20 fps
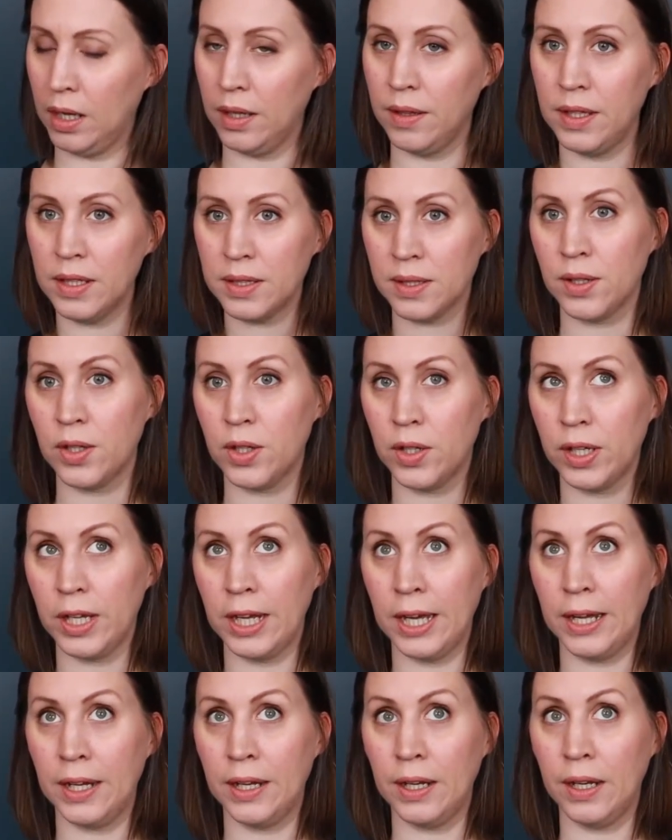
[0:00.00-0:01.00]
this
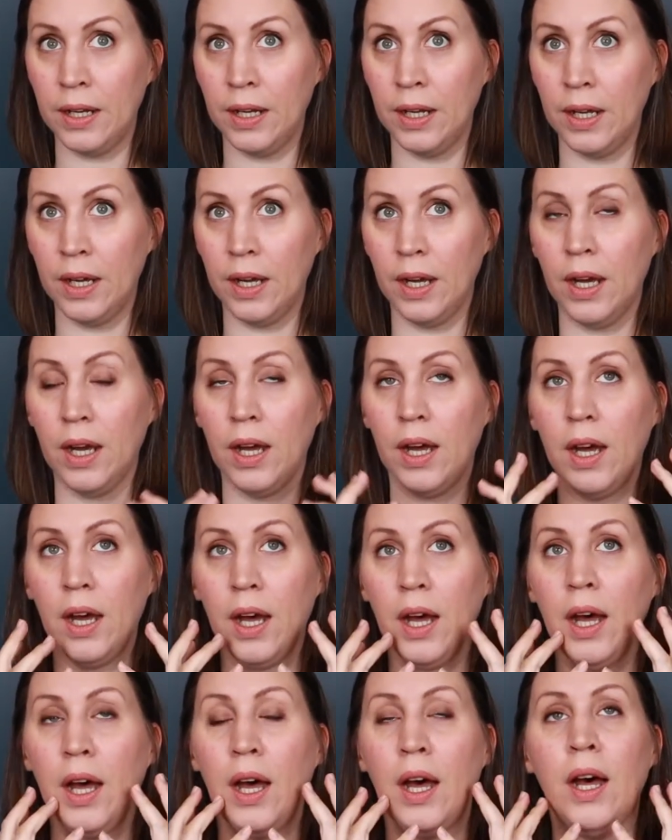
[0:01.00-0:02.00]
cardigan,
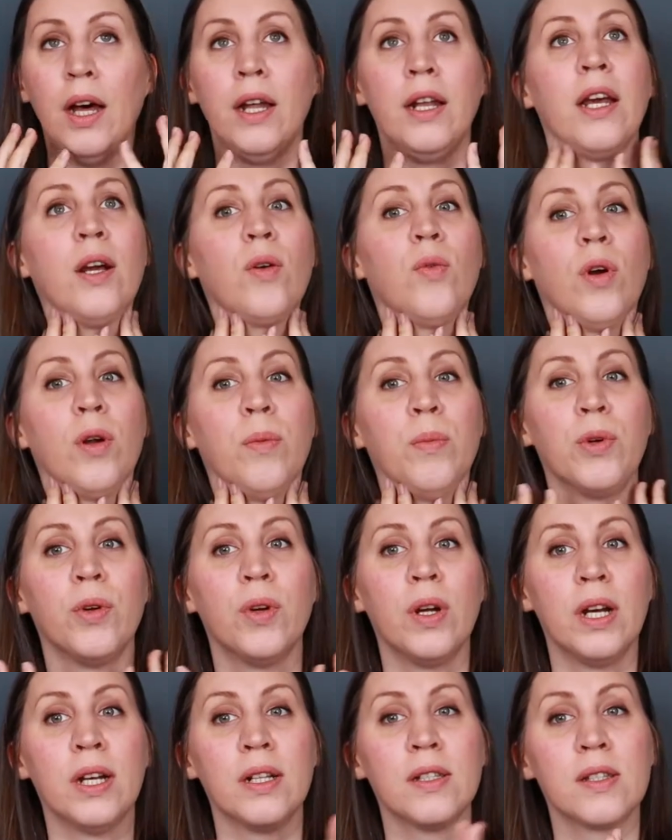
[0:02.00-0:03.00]
a neck
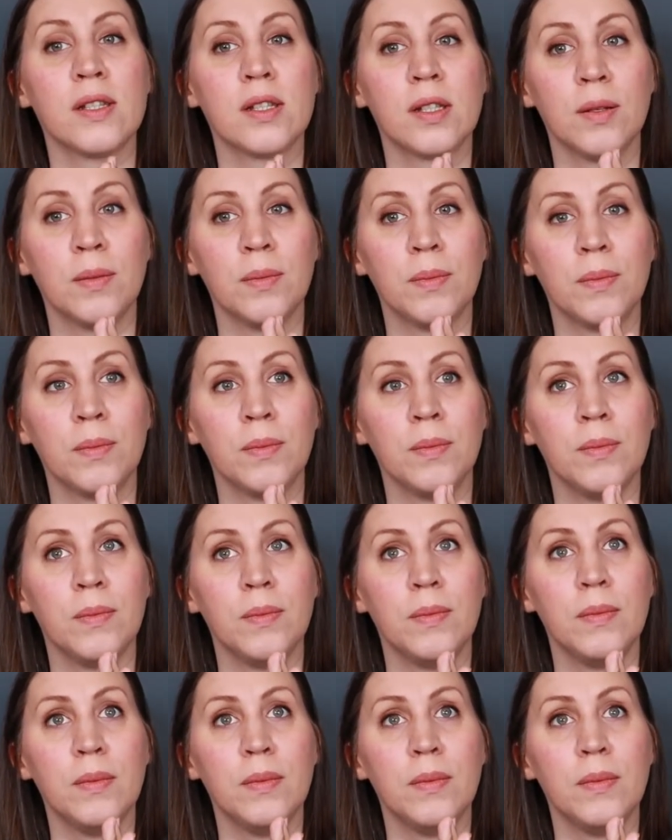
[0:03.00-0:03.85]
warmer, and some